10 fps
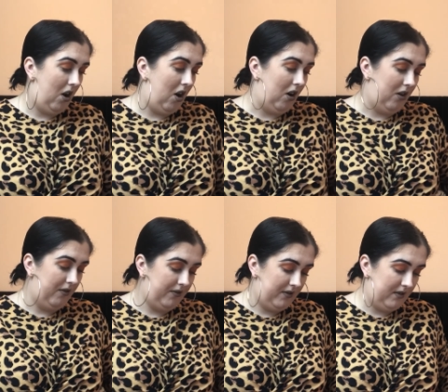
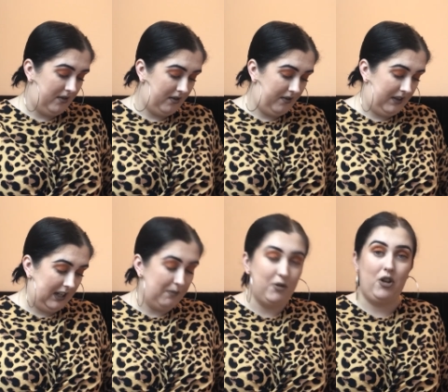of
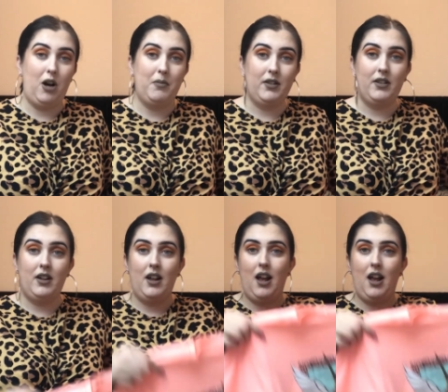these pyjamas.